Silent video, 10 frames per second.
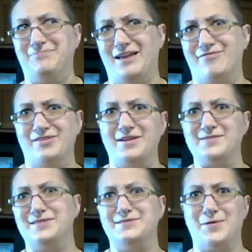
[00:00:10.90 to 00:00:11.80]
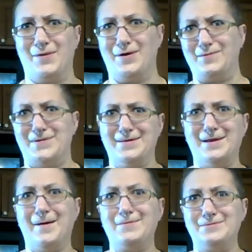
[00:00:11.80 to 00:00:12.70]
everything else that's going on right
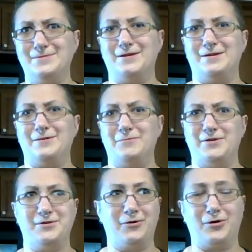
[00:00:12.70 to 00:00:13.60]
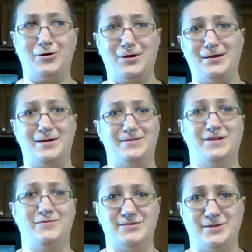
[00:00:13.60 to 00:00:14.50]
now. We are all allowed to
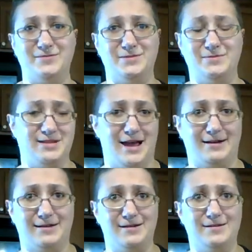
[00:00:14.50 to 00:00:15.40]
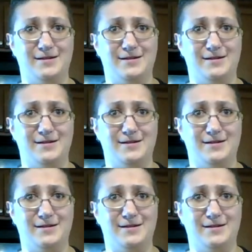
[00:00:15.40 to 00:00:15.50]
give ourselves some slack